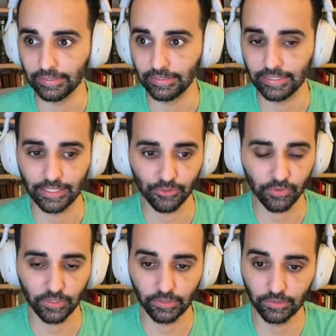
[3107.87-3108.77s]
Dice
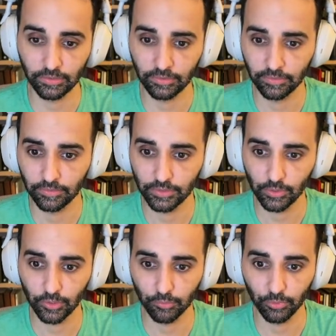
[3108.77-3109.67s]
Run.
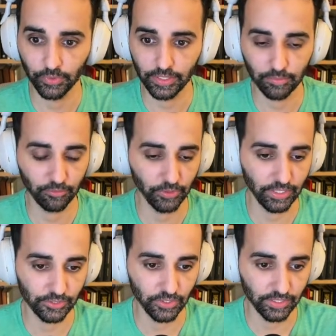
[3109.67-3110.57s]
So I'll go and pull that up for you
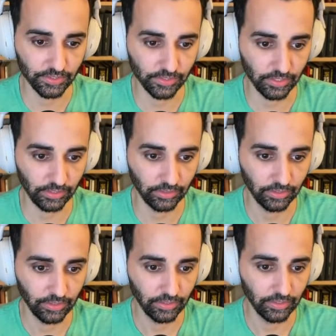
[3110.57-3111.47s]
guys so you can see
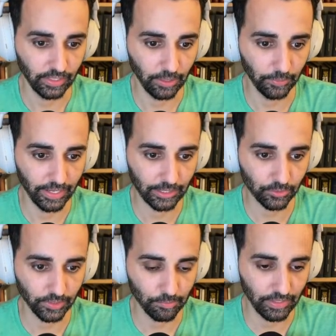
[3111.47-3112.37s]
how I
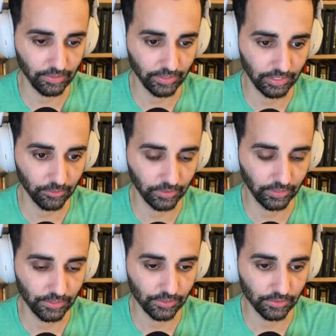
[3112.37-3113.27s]
actually make the
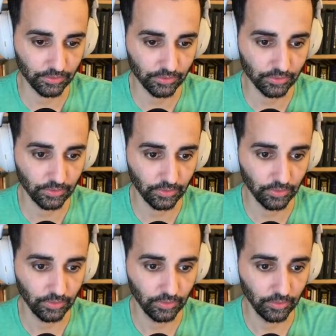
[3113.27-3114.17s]
calculations.
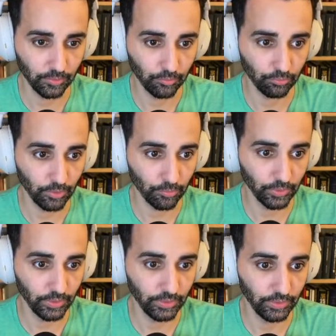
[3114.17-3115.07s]

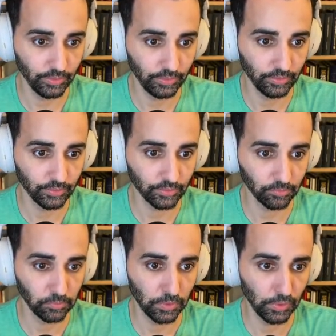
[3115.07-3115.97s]
Properties,
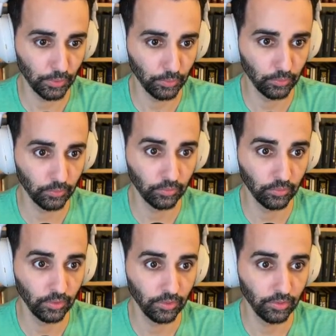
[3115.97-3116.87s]
window,
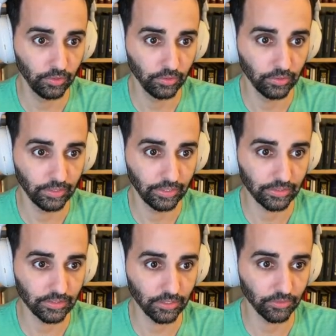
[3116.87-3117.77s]

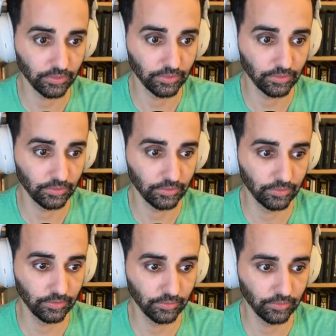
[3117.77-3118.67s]

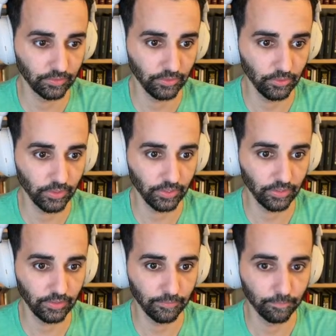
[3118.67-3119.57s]
dice.run.
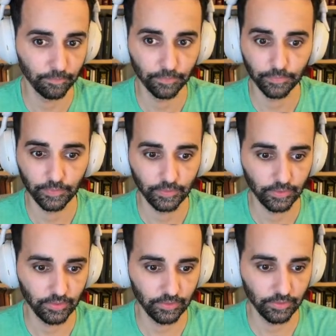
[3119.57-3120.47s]
Okay.
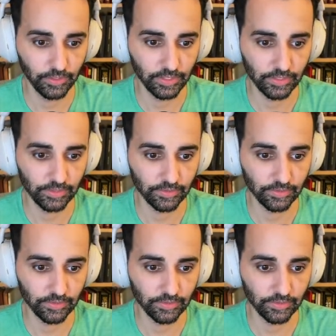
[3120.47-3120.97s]
Can you guys?